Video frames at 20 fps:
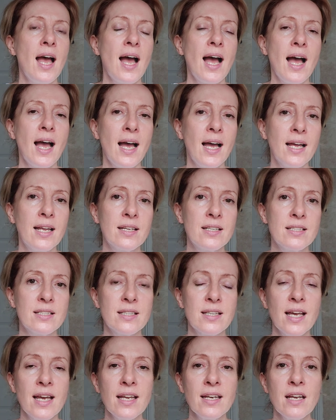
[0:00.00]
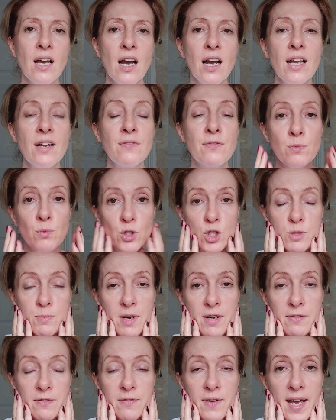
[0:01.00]
And then I wash
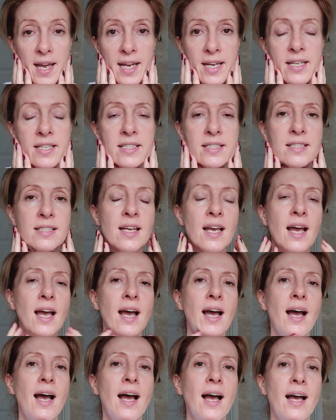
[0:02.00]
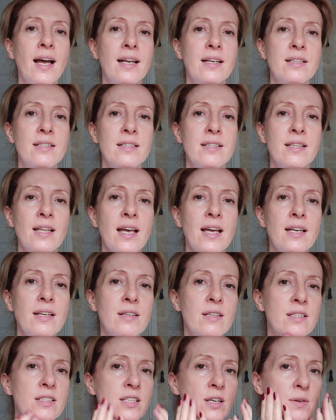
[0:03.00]
my face, and
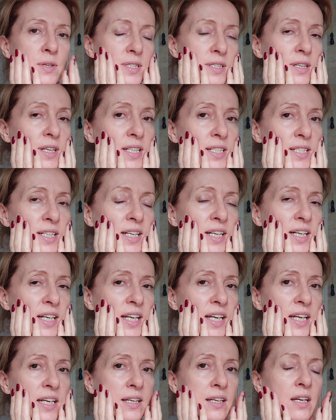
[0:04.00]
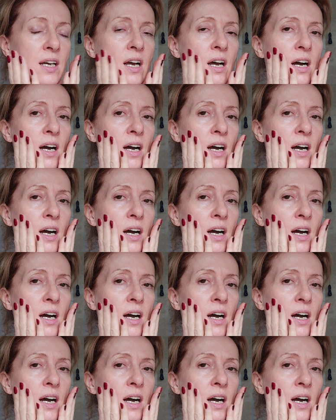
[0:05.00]
then so it's nice and clean.